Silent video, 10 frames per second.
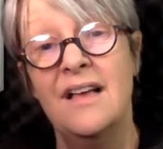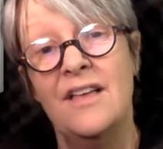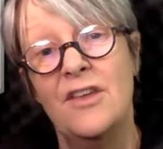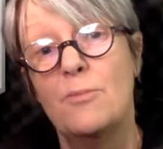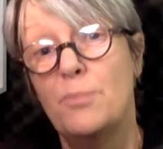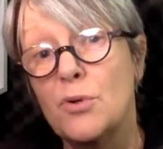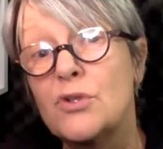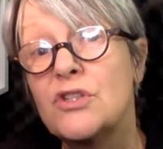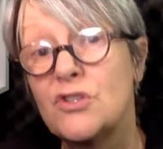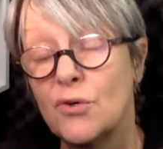They're
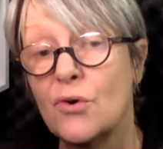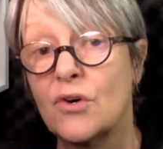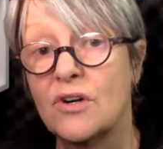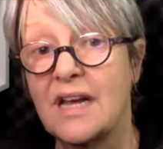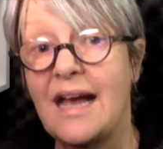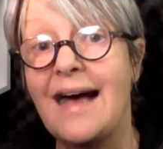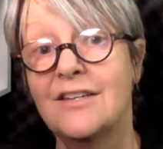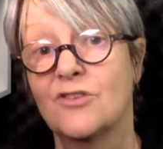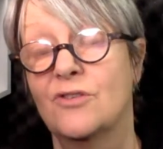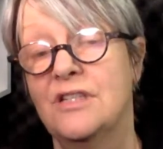bookstore
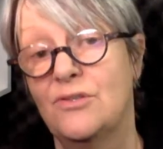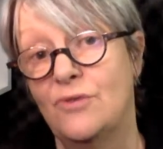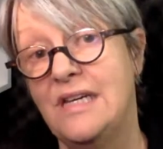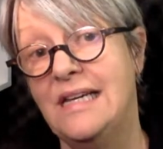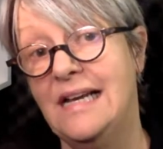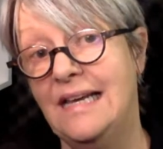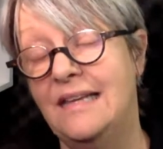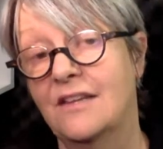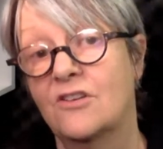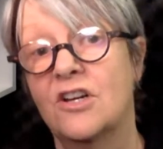categories,
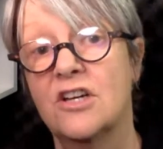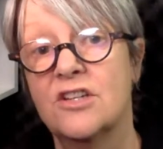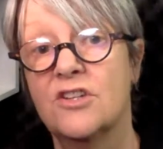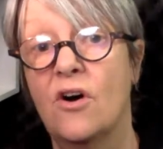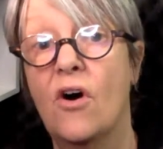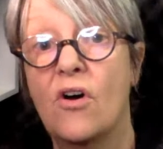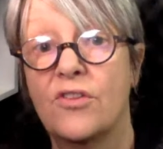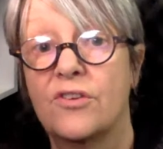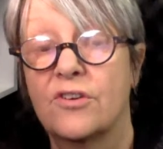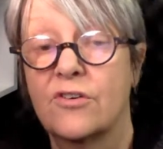really. They're not
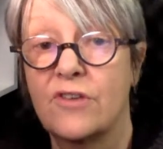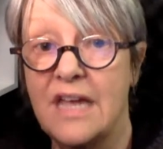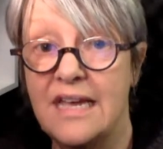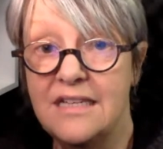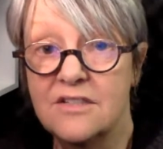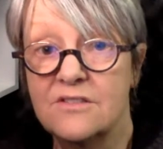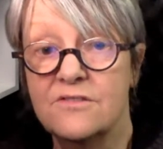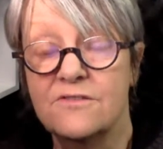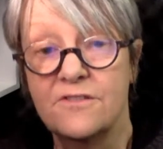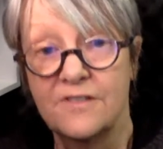author
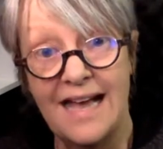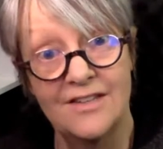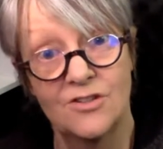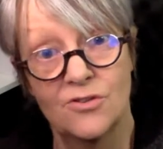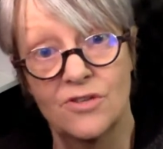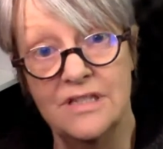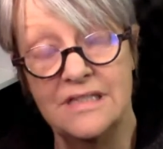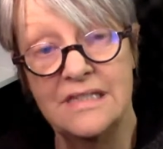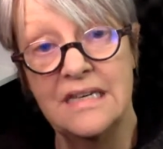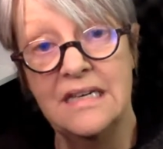creative
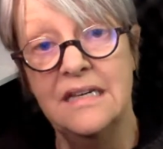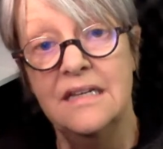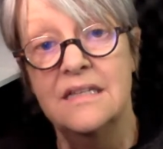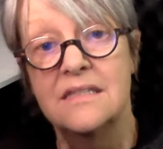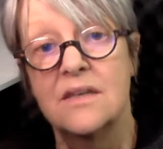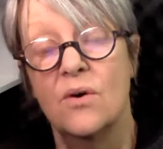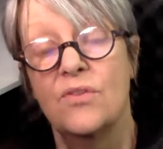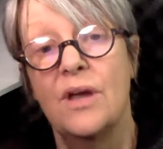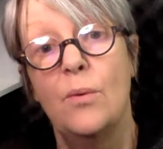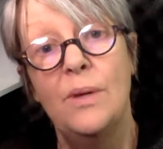categories. So
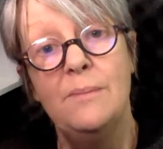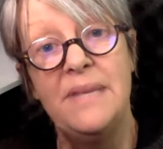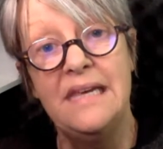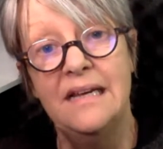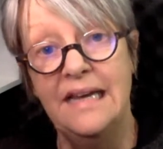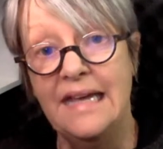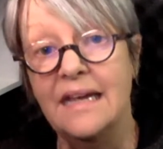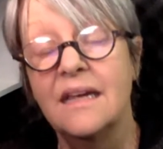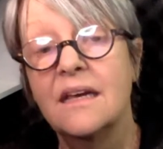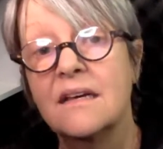there will be a
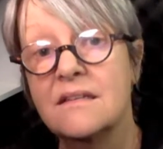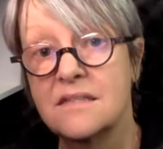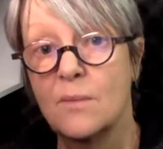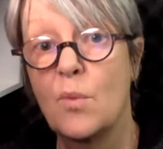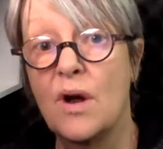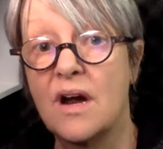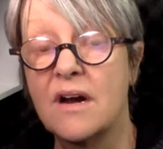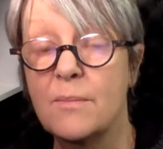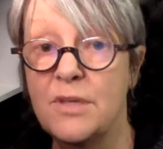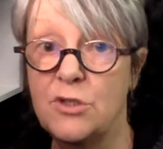link
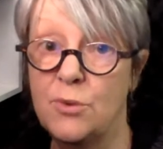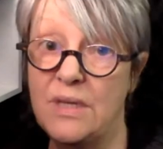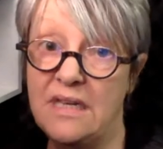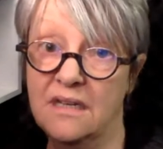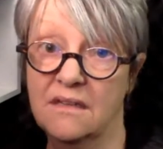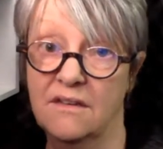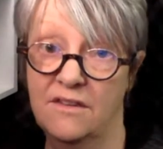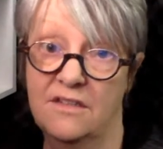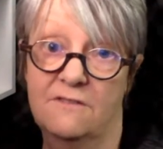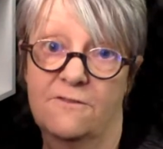somewhere between
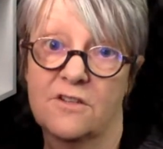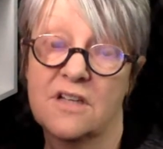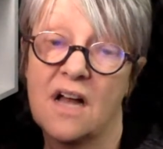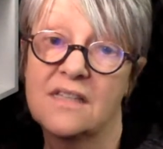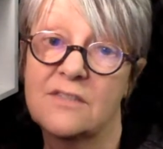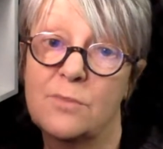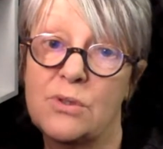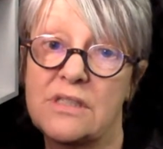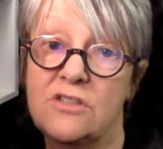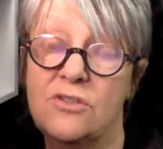the different kinds of
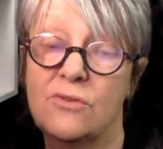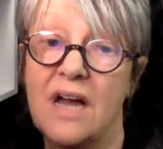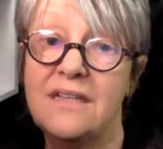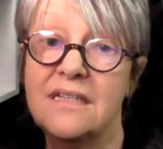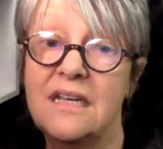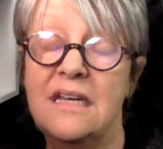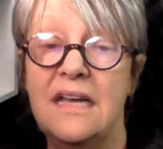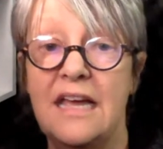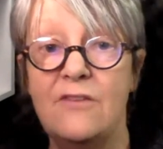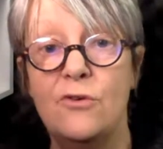books that you write.
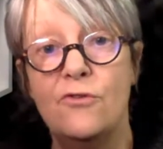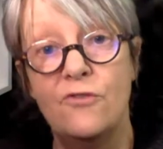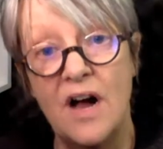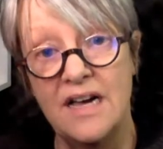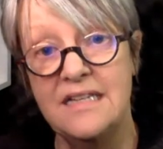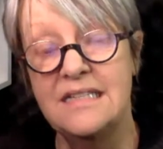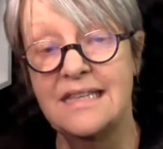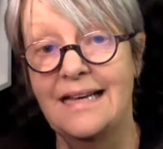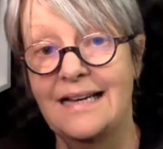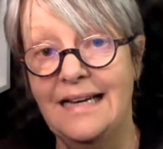If you find
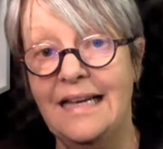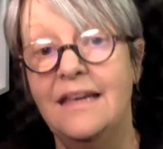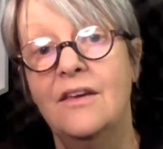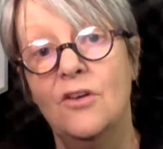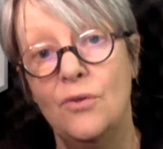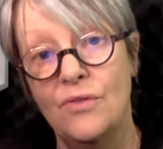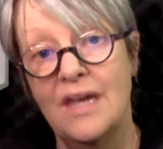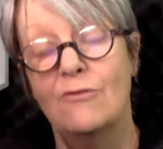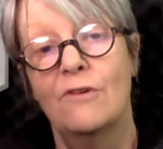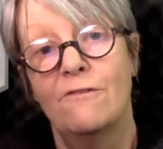that link, you
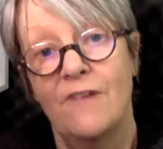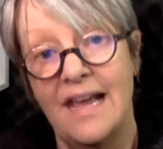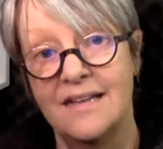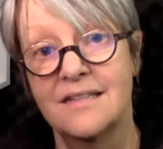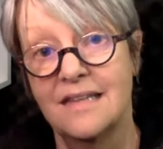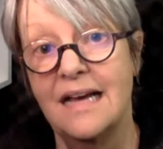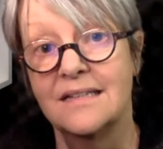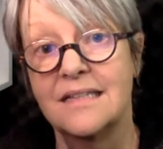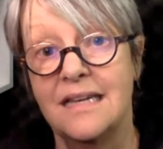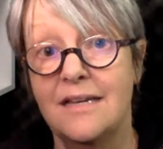then reflect
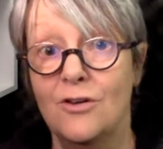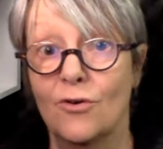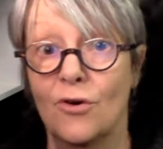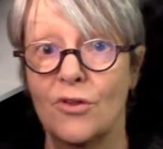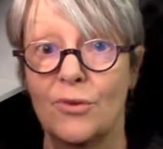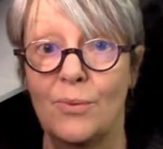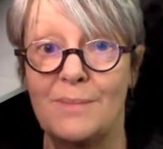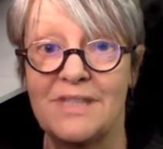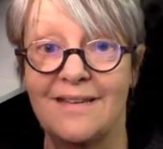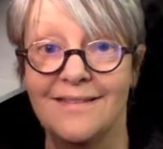that in your author
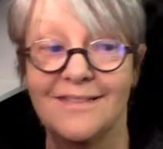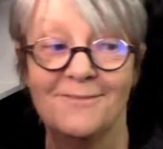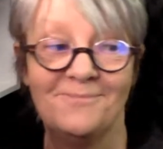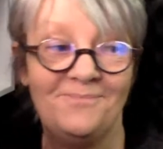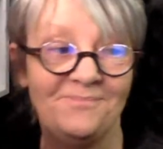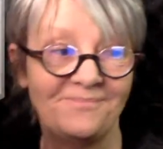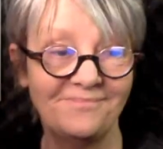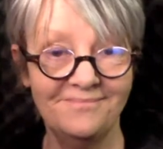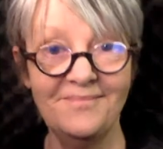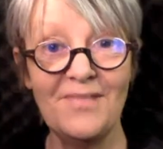website.
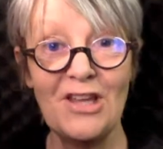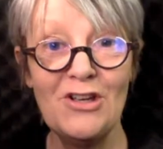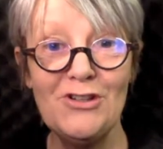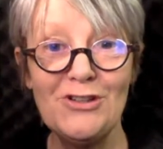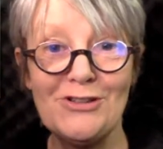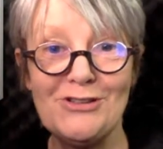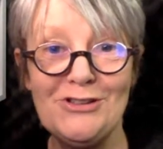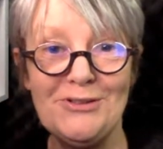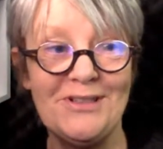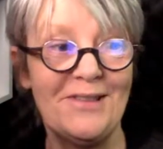Good luck,
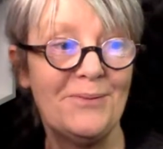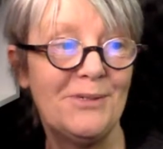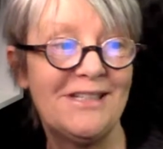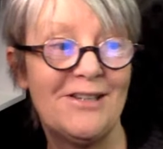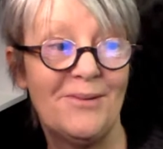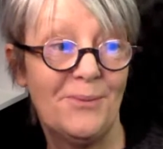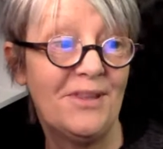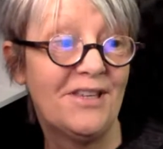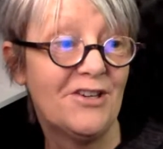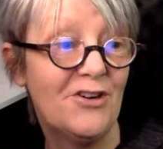Judith,
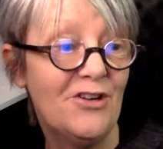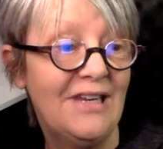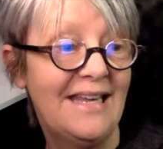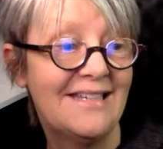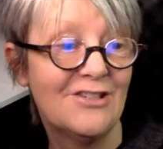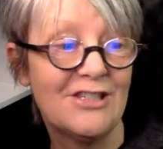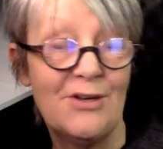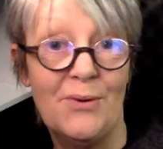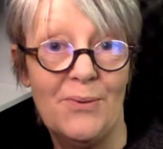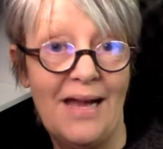with it all. Let us
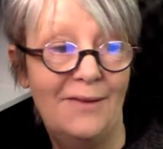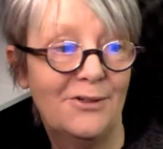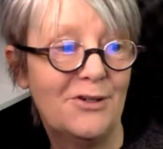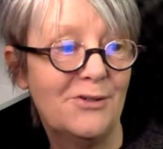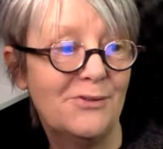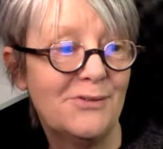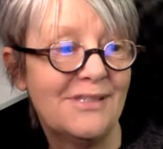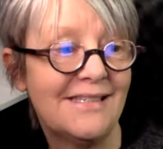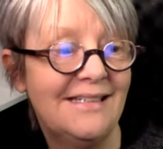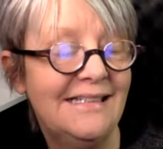know how it
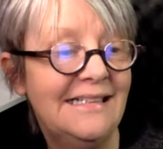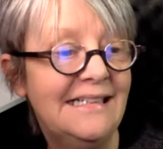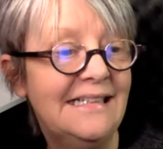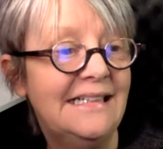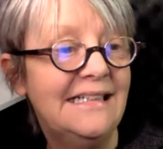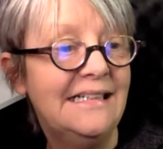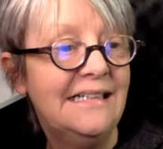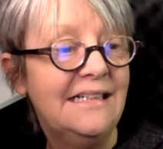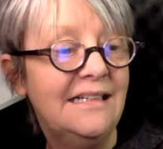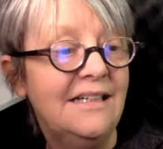goes.
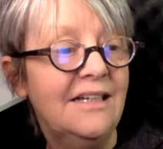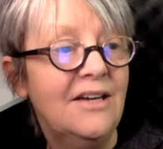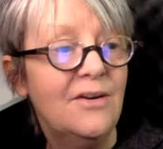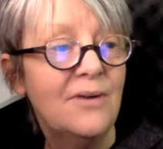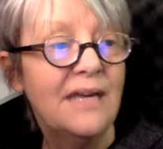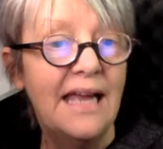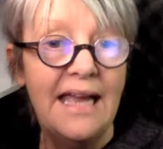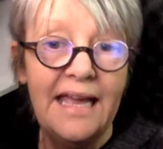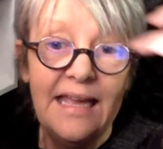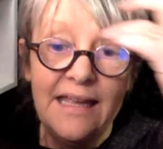
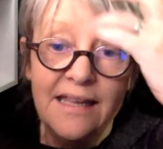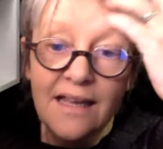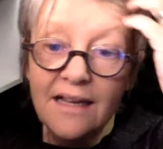Okay.